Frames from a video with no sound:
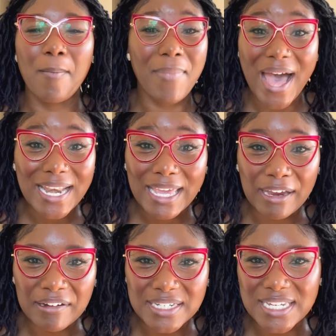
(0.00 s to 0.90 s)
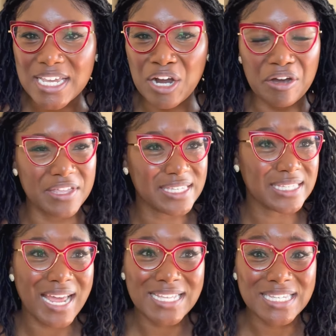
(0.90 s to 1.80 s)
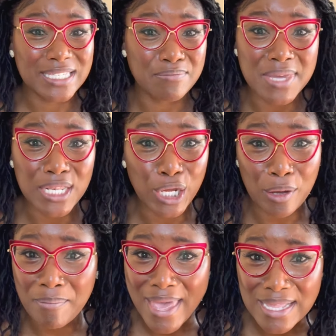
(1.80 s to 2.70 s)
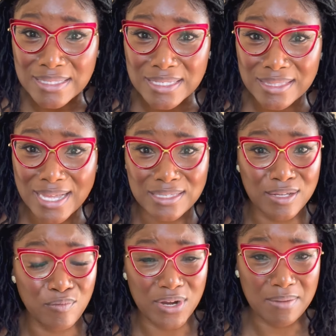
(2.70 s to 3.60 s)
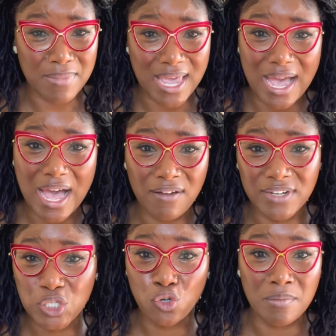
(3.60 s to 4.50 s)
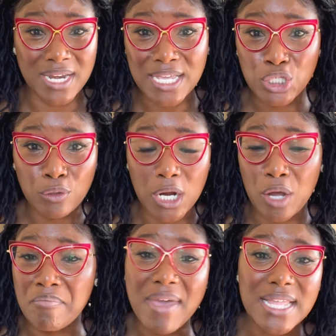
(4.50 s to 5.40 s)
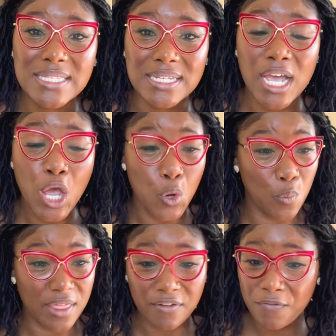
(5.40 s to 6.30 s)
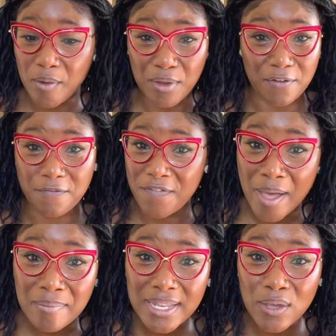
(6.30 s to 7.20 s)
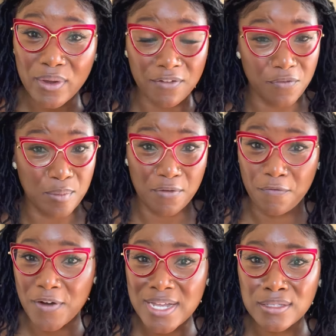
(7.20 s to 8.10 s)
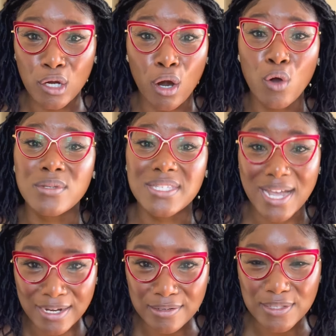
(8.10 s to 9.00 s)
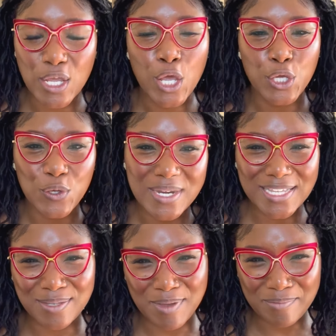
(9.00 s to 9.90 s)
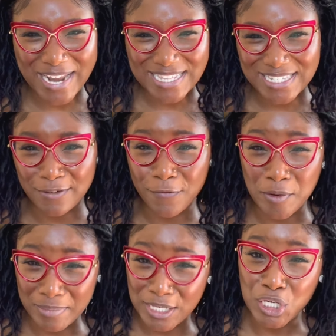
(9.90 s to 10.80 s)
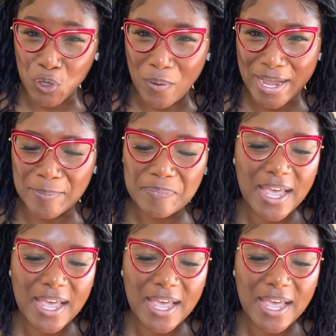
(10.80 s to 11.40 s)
bad hair day or the slightest mean comment that someone may have, discriminatory comment, whether from your family, whether from your friends or outsiders. You need to be planted firmly in your why.